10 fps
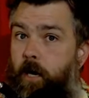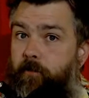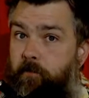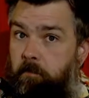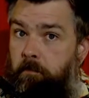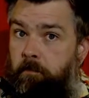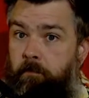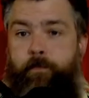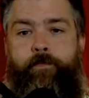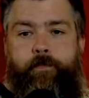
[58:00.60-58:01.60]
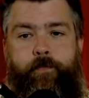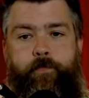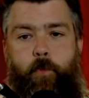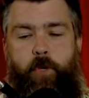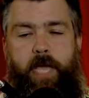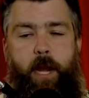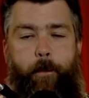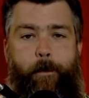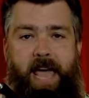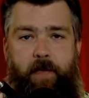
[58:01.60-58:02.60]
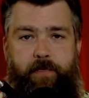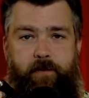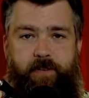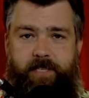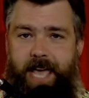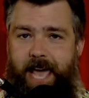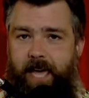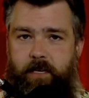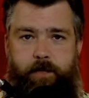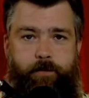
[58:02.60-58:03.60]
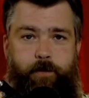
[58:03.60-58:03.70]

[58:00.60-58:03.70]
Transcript: of. We got Math of Attack.